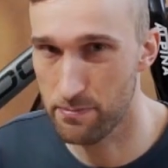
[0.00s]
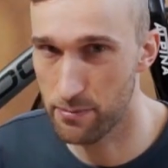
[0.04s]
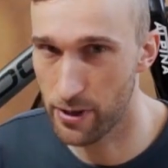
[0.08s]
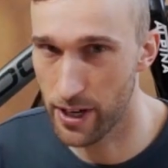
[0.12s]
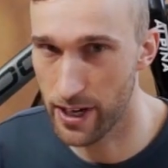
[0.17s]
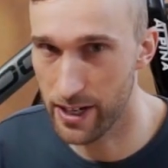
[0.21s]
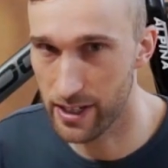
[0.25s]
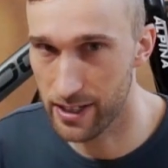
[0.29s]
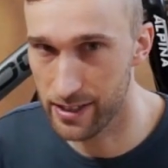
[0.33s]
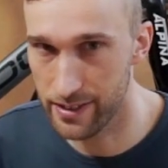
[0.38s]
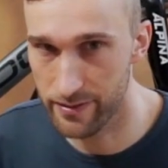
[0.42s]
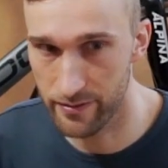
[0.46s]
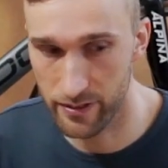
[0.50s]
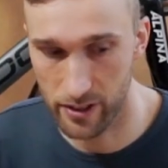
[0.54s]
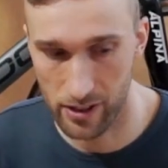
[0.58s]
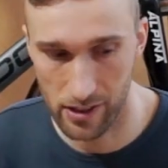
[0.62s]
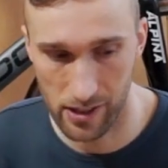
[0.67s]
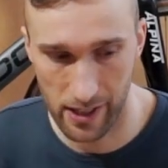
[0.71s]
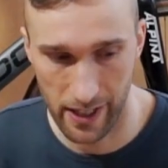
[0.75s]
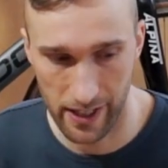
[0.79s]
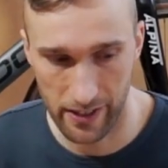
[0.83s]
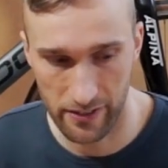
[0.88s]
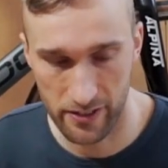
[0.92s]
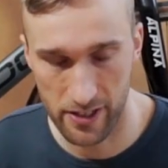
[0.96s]
brake lever
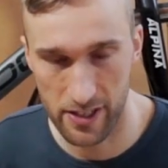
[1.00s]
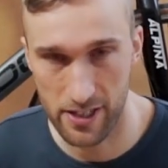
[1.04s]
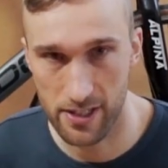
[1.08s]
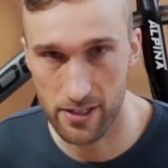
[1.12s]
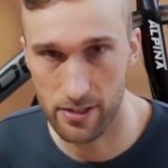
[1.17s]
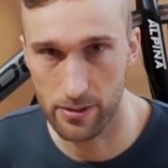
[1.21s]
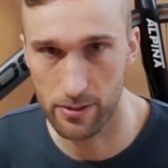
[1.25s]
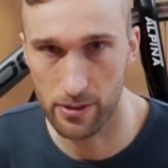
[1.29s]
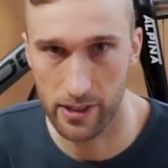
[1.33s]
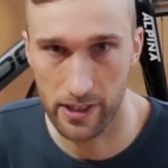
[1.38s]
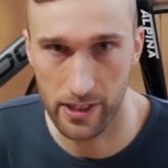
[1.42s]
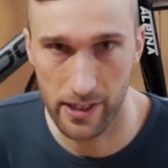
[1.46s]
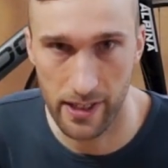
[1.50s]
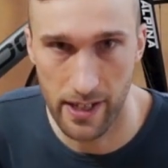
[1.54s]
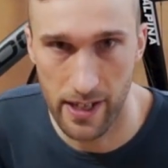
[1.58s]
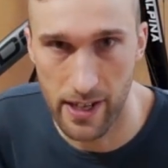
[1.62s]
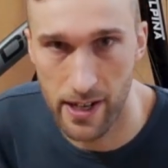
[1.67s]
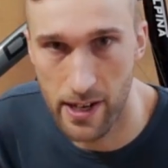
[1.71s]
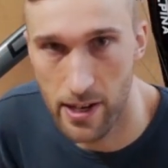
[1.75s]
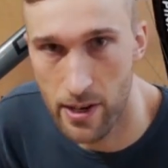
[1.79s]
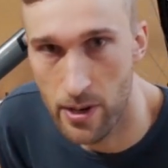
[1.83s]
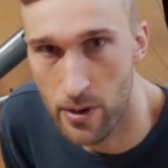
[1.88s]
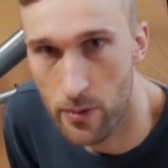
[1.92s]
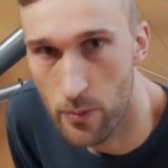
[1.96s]
like this, or
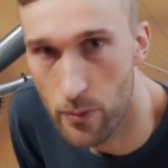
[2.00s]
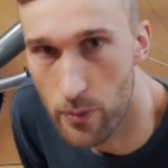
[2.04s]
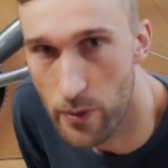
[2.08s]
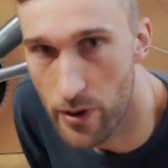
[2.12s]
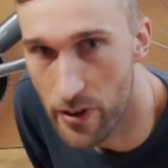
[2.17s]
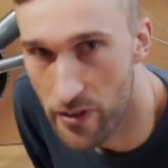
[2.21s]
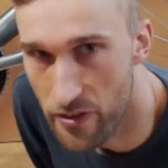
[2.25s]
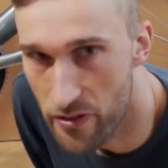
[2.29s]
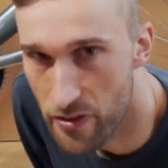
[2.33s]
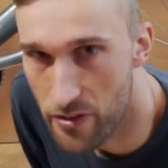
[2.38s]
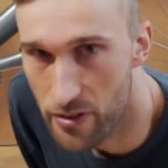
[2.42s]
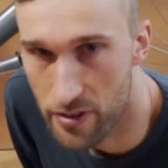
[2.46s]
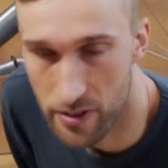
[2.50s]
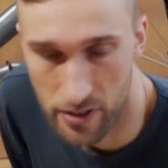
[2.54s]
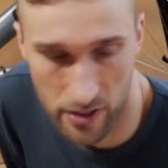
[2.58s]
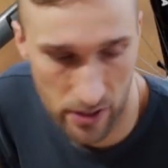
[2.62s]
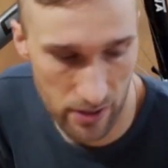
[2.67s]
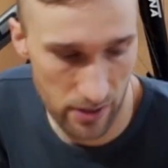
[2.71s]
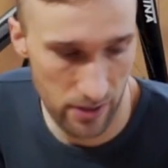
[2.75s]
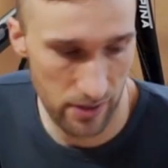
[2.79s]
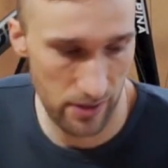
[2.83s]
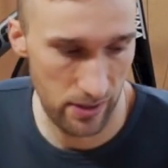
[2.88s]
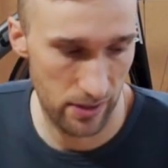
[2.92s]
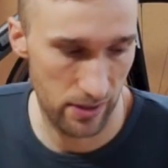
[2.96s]
with
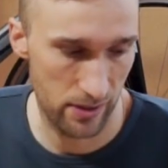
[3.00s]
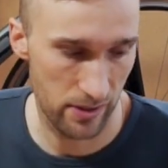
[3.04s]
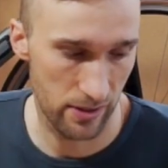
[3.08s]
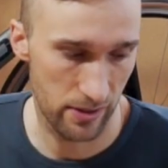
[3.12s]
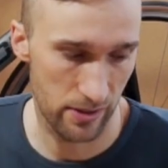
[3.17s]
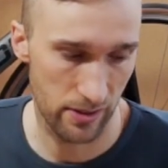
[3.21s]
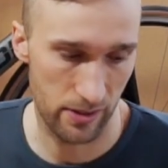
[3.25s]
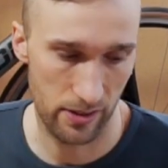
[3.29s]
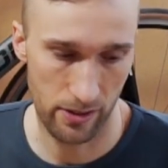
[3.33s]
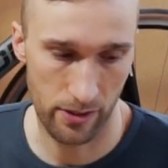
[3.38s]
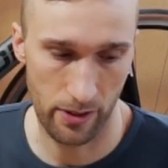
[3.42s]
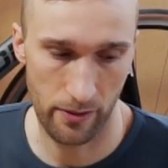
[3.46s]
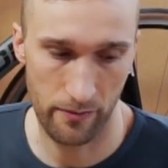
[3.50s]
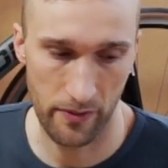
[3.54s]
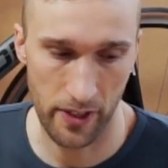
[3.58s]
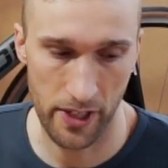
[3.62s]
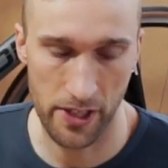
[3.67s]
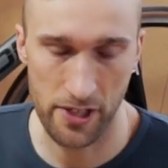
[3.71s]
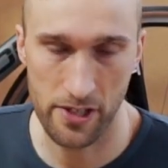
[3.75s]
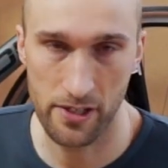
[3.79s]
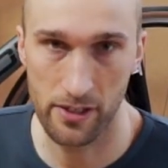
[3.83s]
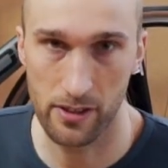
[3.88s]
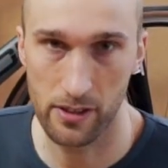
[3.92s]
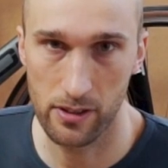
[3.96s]
the
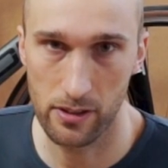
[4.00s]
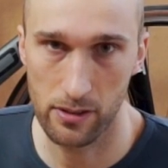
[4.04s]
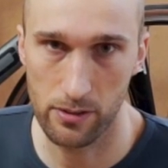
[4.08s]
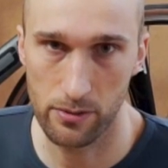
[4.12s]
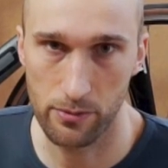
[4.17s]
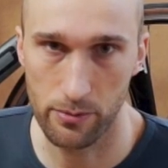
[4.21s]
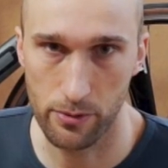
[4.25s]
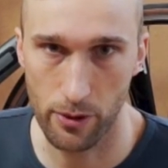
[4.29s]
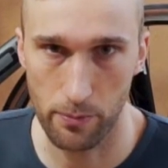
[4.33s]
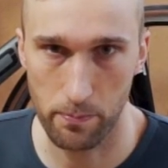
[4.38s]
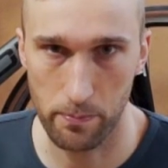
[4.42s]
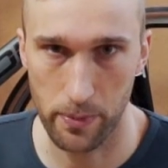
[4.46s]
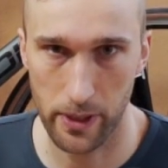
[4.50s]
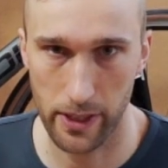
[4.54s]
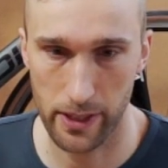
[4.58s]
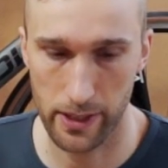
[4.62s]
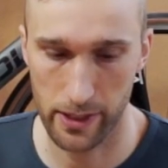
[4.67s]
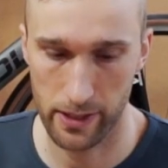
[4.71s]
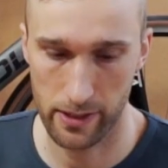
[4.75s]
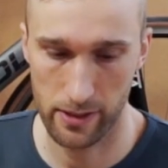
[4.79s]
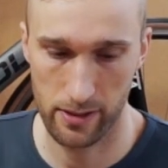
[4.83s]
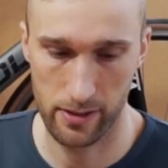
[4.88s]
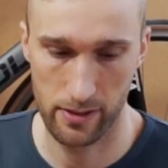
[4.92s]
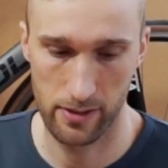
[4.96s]
conventional road
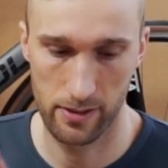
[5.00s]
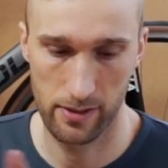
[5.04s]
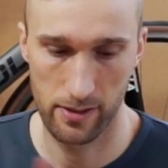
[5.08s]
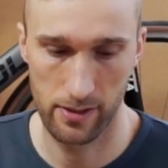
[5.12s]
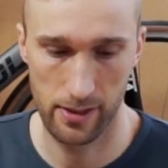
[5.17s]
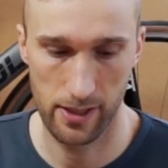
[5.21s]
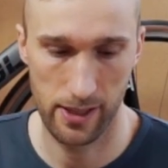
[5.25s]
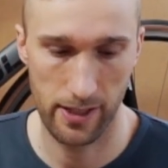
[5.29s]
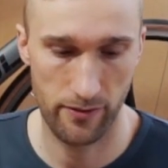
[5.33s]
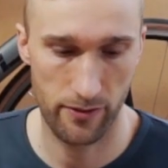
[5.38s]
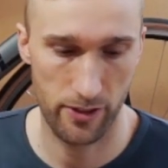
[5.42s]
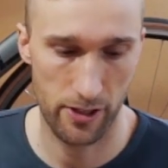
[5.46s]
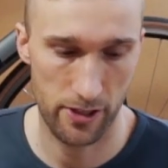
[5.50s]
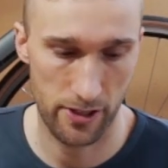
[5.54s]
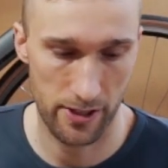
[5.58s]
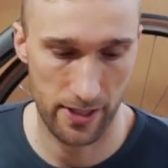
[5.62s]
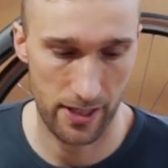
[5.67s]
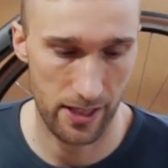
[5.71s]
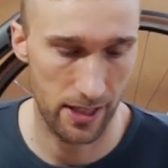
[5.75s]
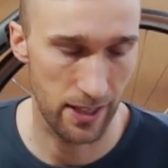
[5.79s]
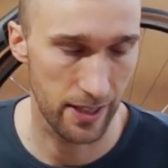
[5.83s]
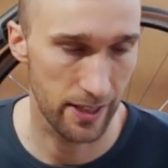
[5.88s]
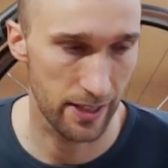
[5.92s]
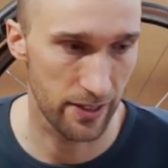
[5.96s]
bike
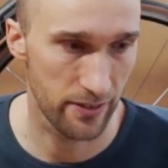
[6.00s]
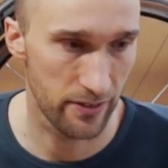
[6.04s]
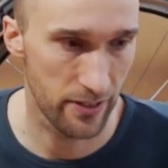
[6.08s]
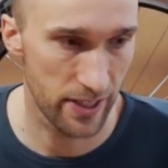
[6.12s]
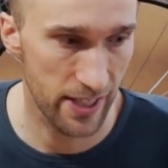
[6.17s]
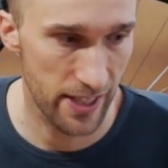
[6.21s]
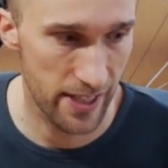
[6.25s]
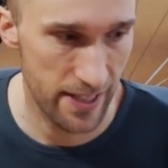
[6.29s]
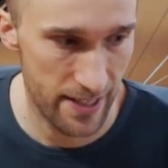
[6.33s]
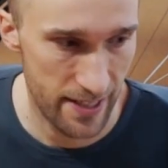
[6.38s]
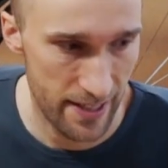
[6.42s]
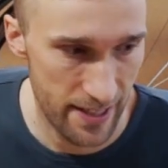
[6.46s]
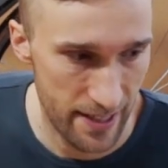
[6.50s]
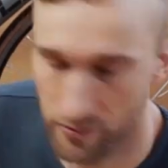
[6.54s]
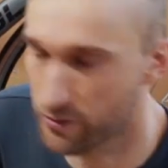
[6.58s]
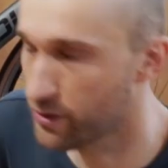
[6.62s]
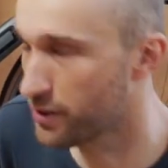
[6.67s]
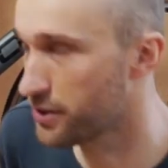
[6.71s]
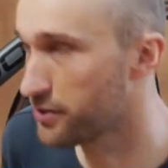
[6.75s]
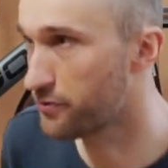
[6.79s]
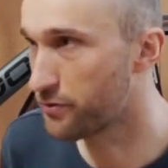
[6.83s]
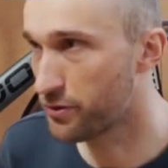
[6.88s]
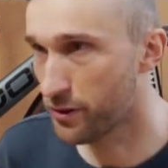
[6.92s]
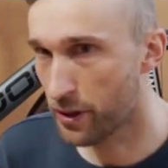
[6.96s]
levers like these for
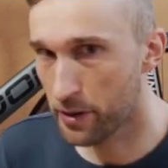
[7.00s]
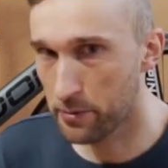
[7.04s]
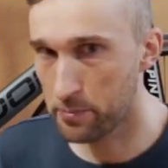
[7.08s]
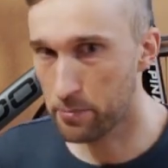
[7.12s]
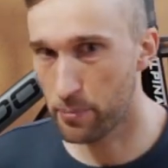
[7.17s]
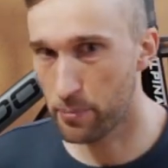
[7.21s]
the front